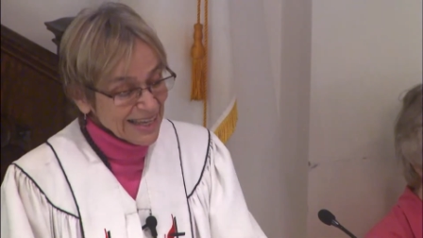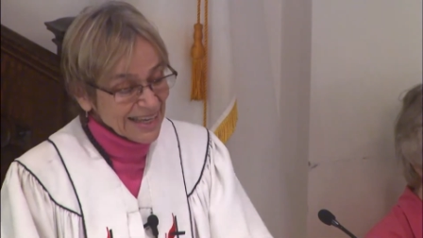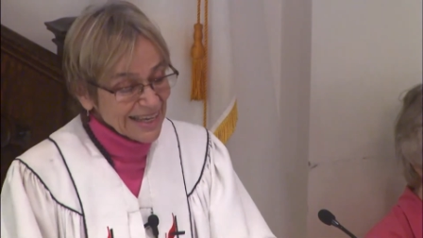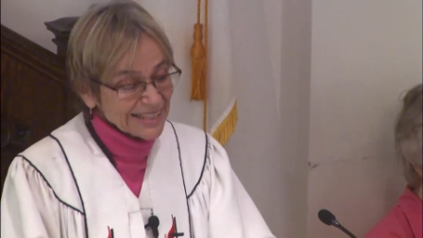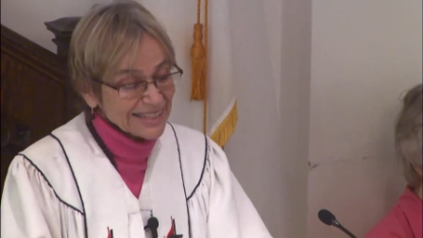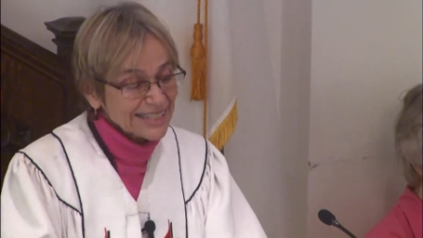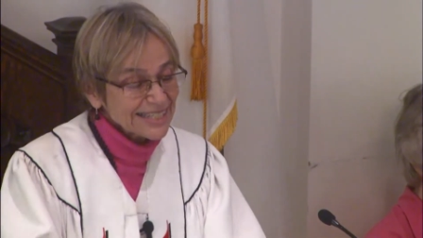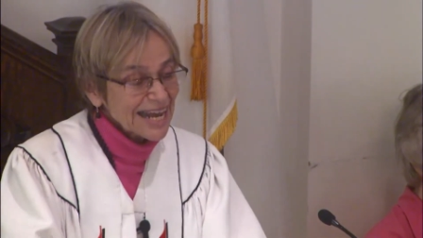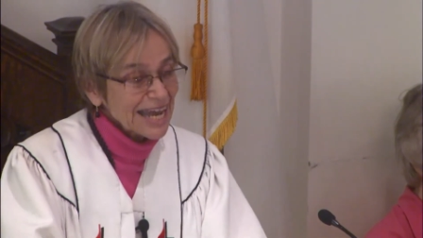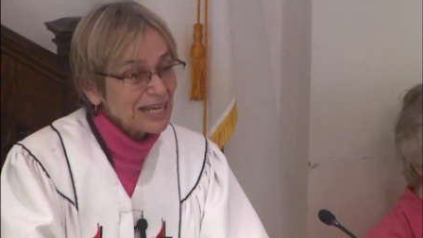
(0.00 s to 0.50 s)

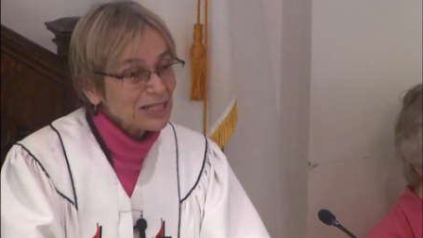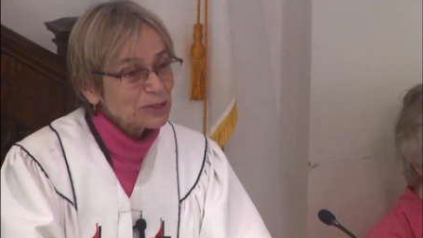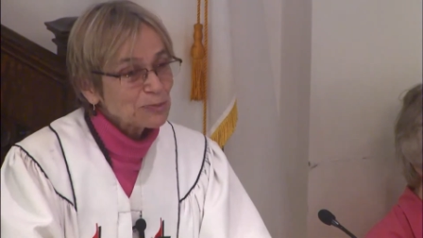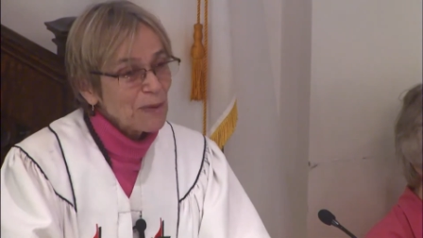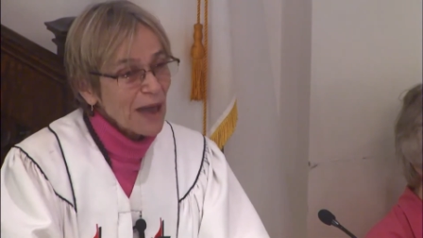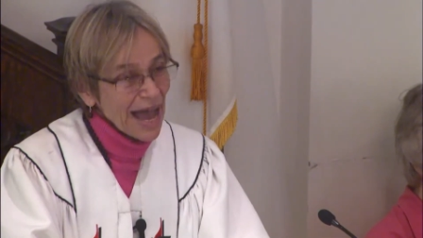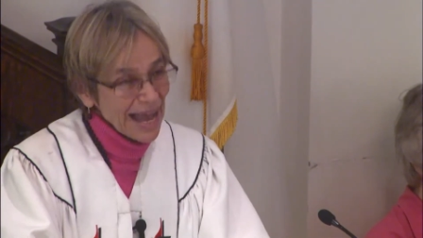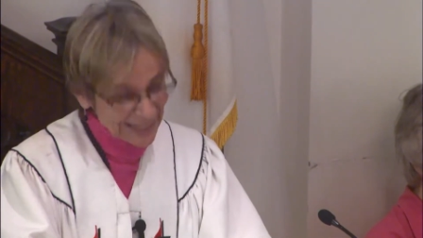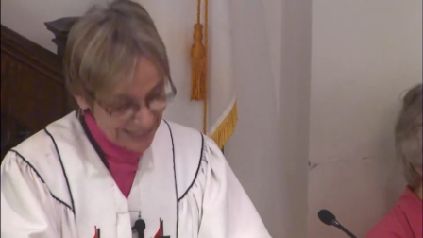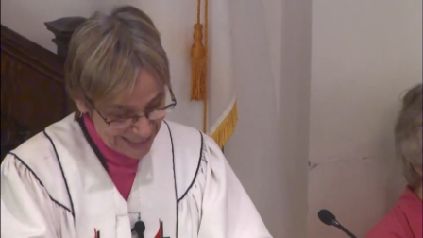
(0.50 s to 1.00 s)
In today's
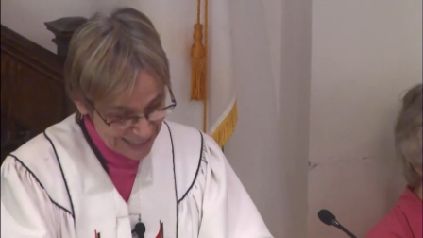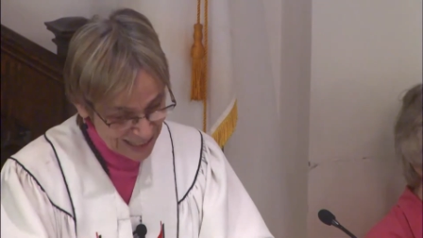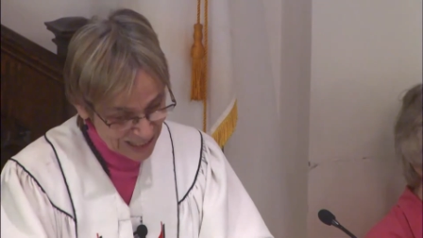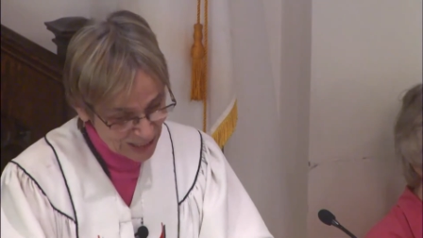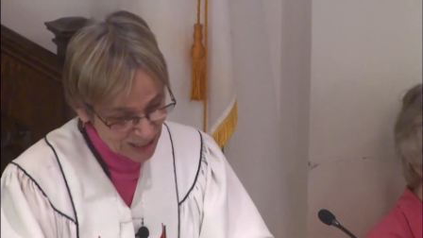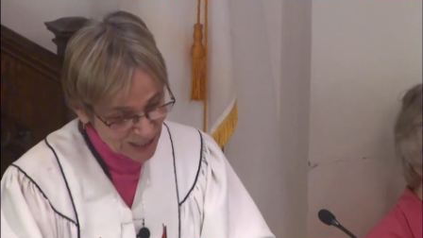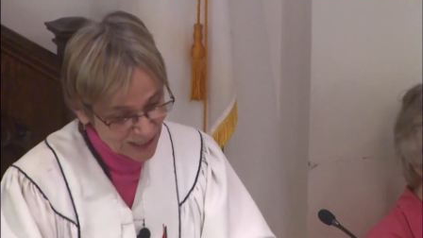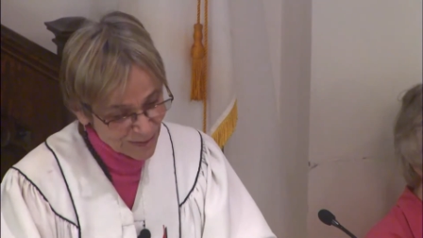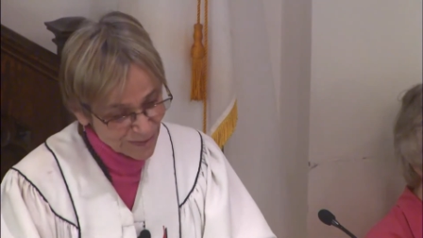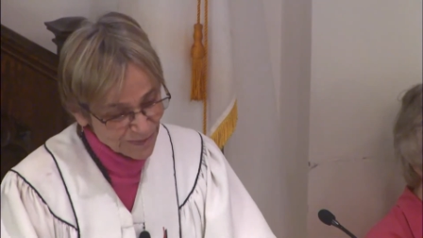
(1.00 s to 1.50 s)

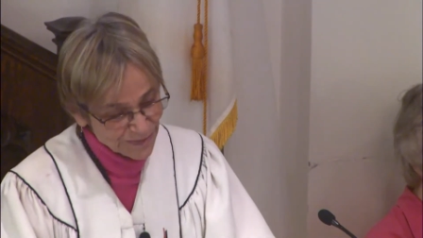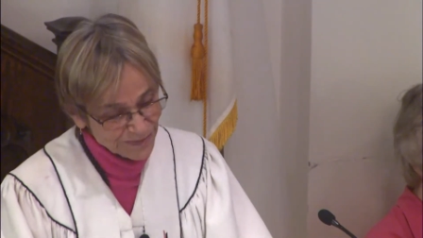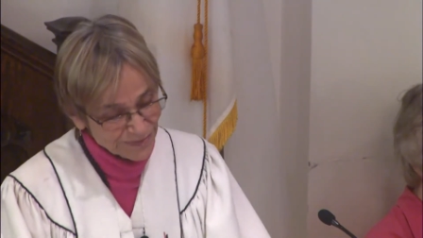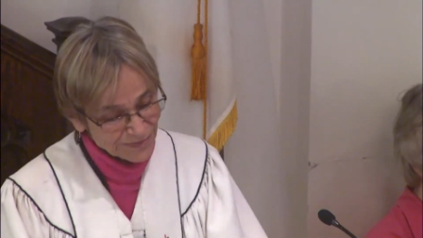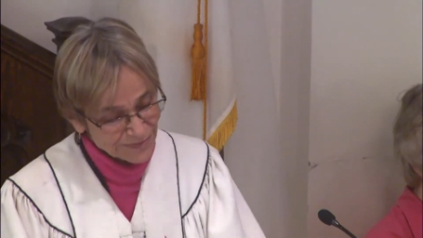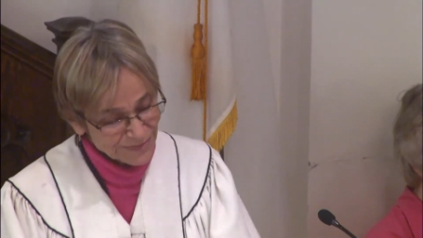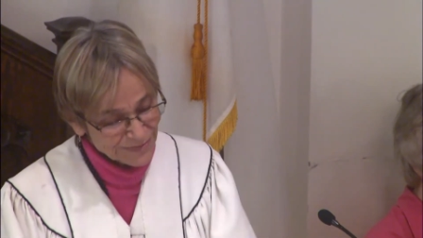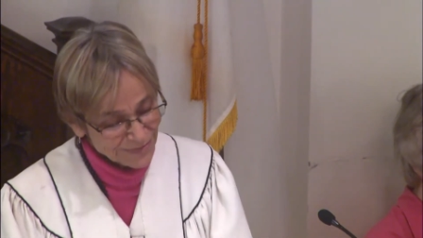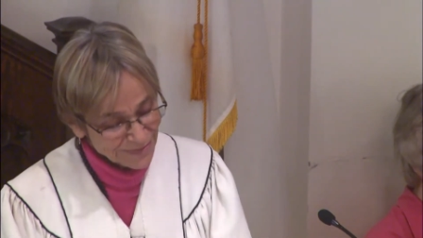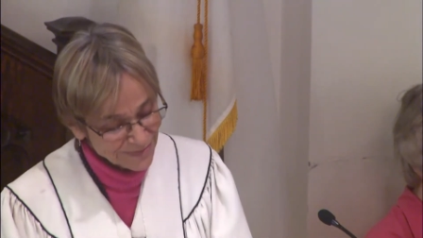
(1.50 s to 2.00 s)
passage,
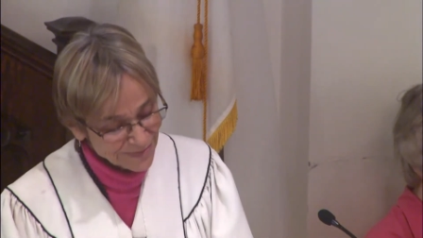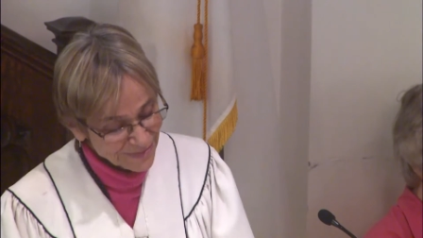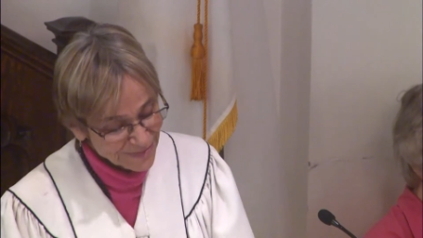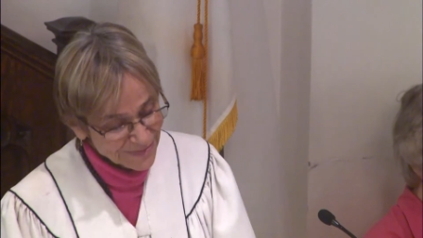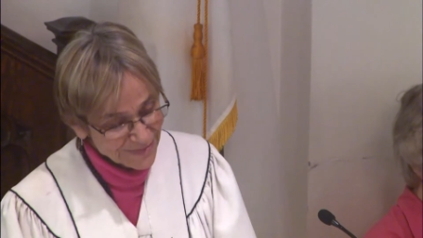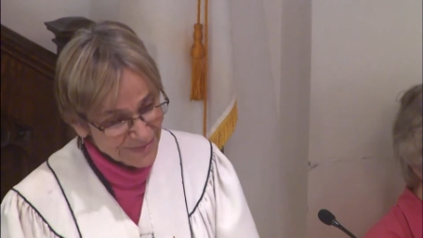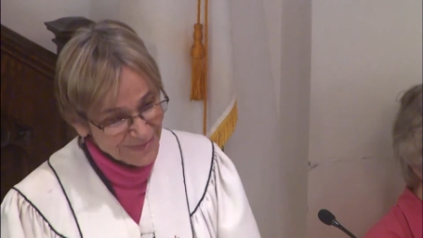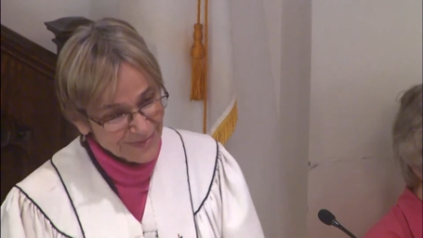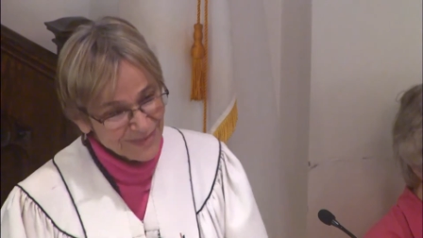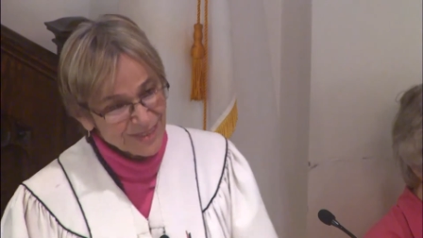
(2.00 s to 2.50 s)

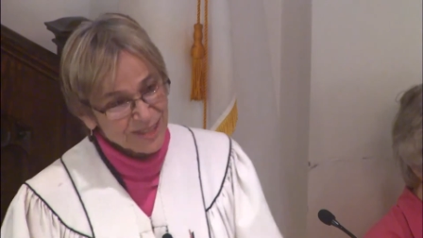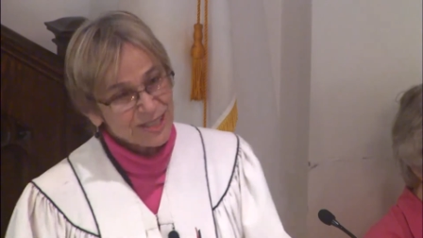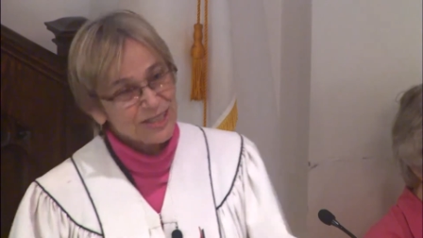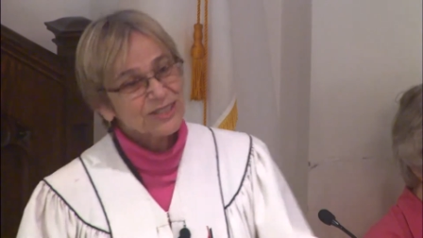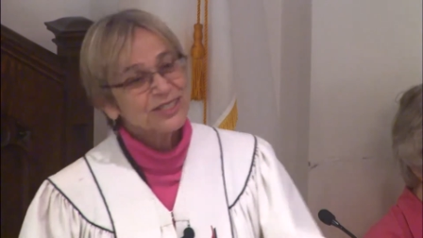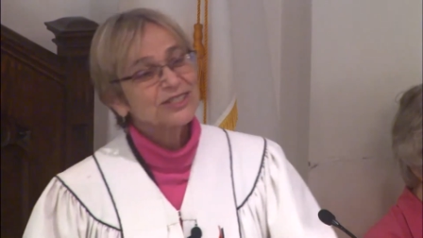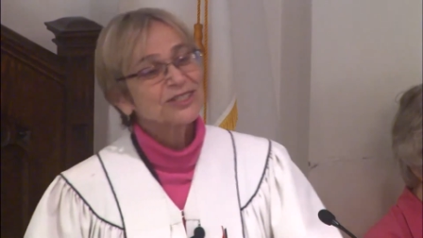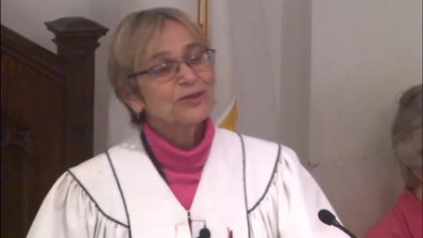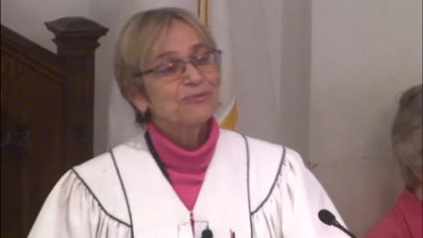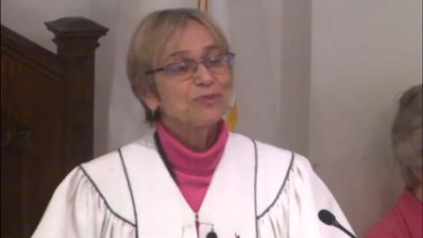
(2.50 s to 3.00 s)

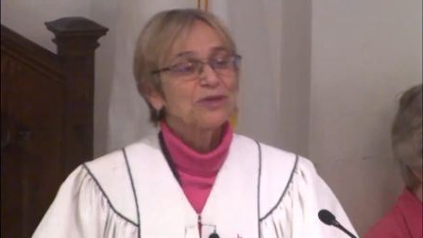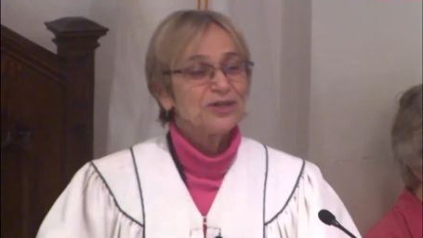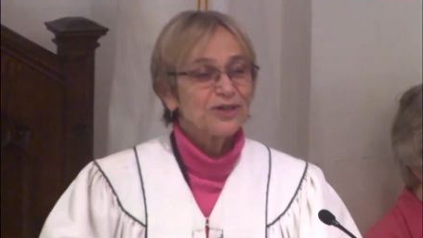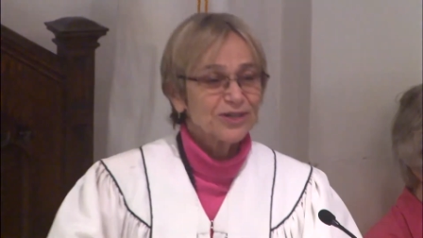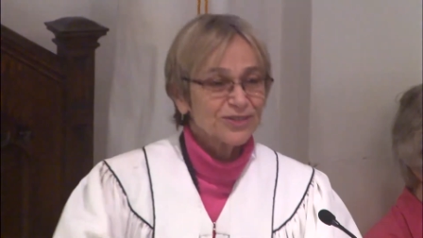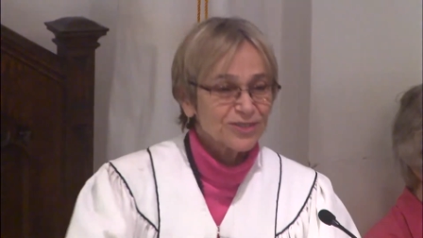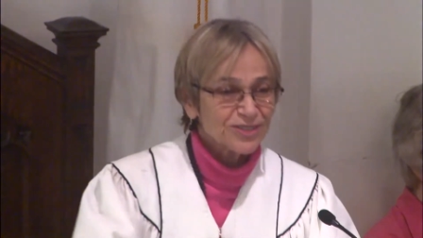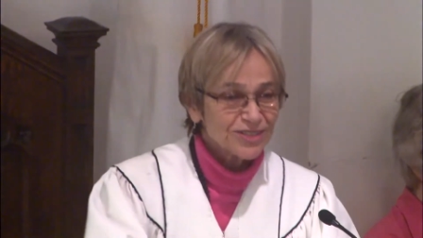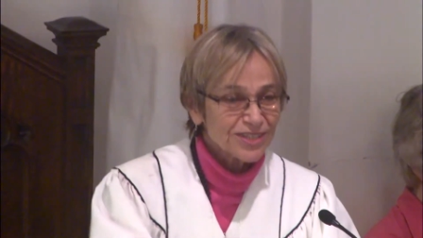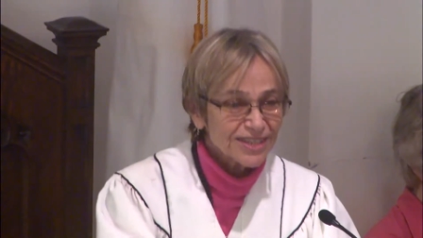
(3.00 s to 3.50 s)
Jesus
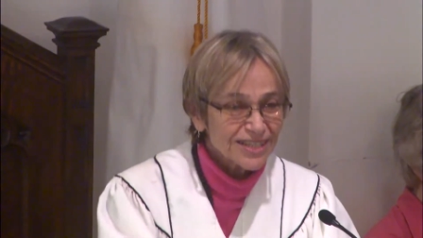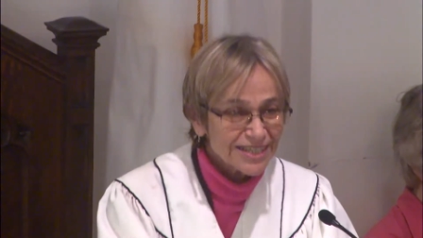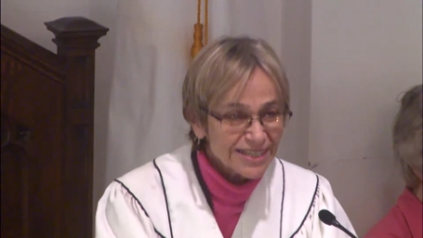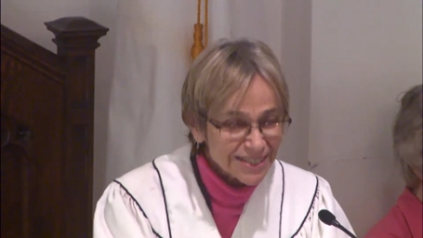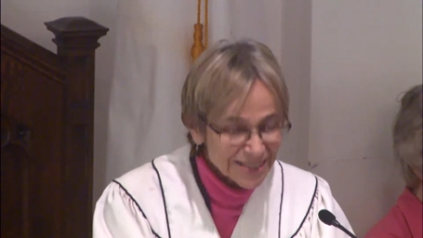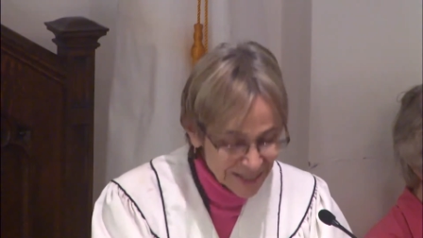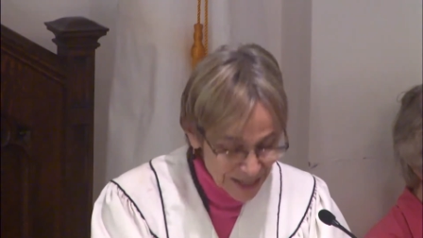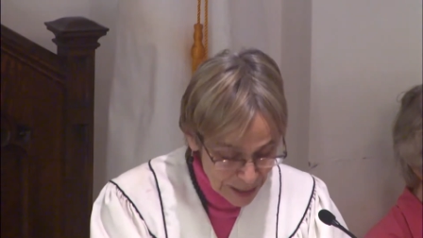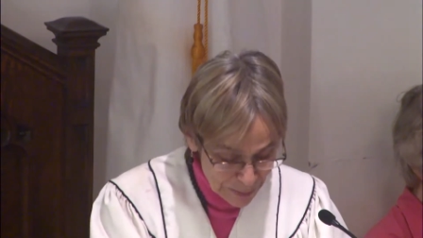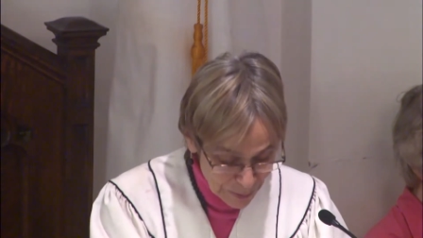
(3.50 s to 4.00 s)
appears to the
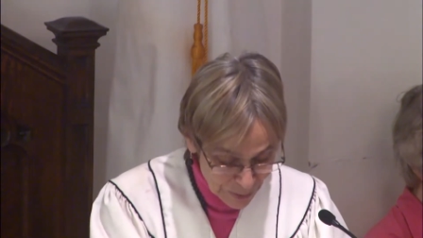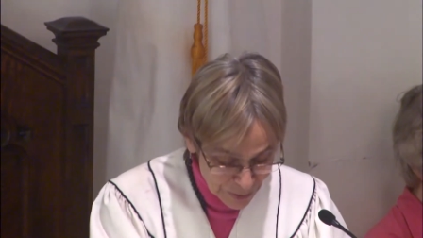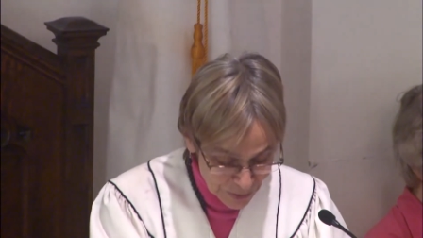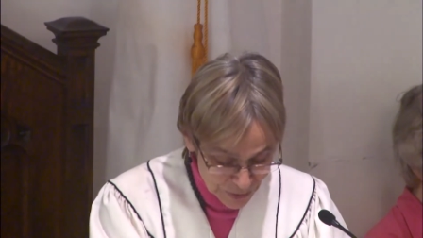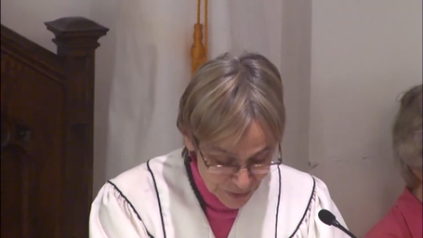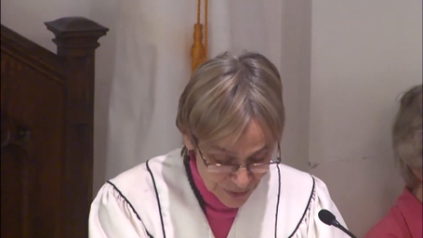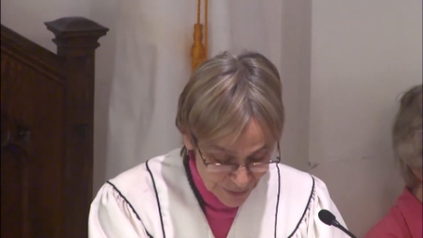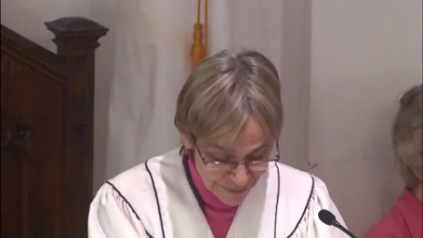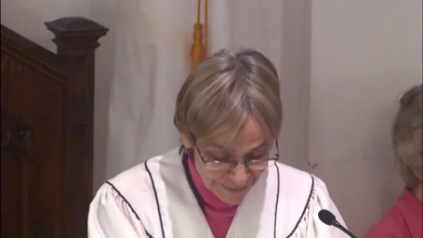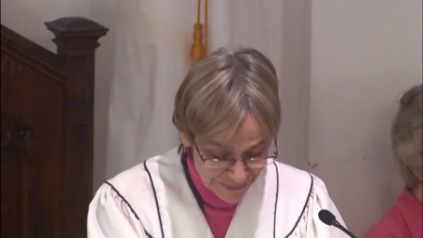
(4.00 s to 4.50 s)

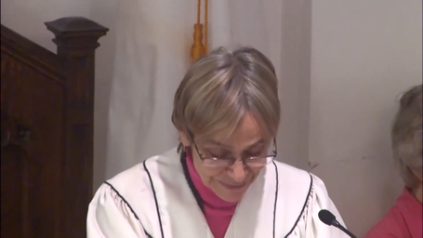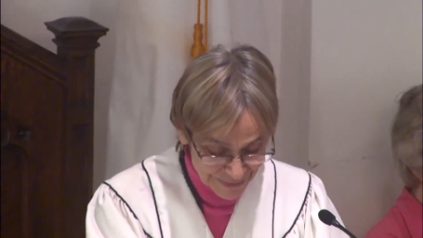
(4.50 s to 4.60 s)
disciples.